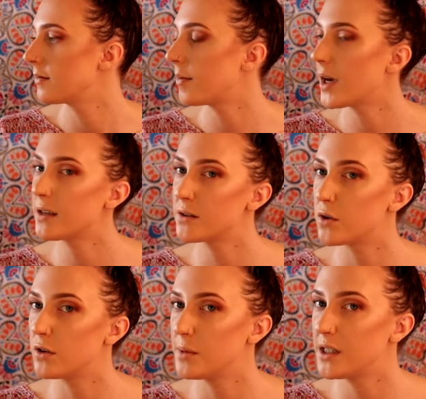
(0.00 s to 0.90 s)
High
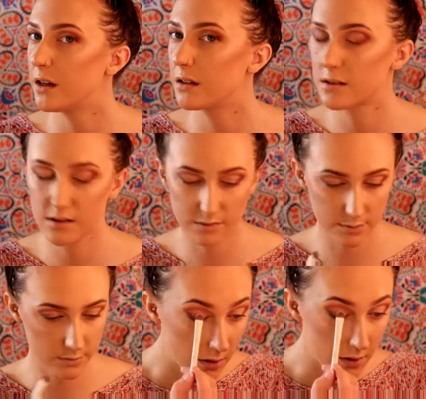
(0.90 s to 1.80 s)
school bus.
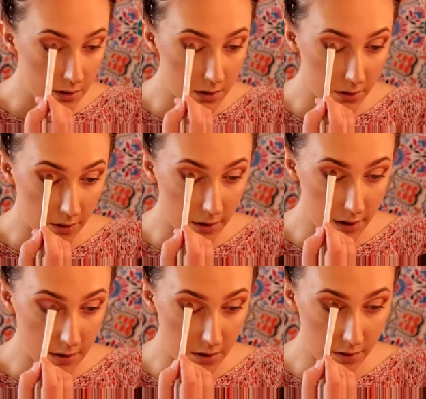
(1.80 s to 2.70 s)
So
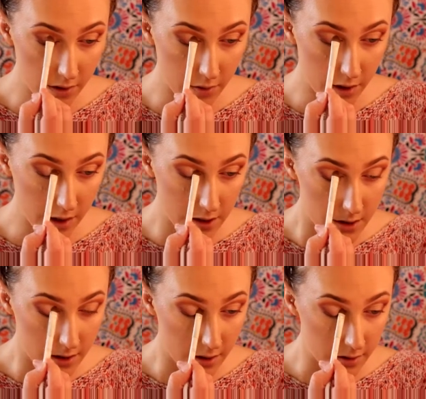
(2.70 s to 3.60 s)
that's going where I
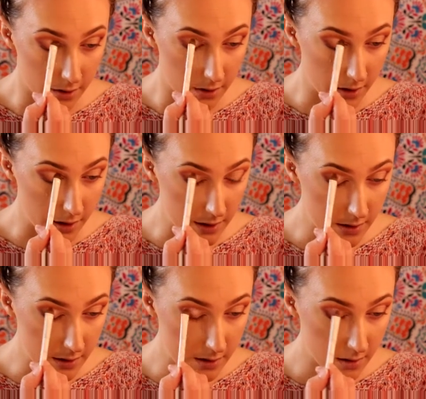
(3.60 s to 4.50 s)
just cut the
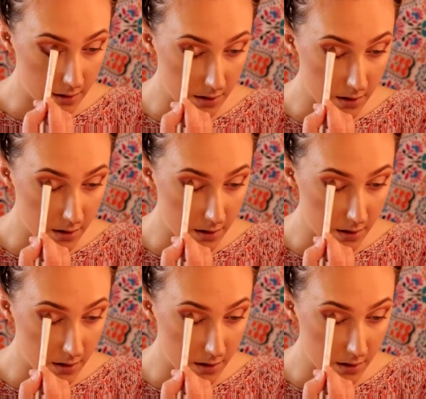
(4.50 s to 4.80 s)
crease,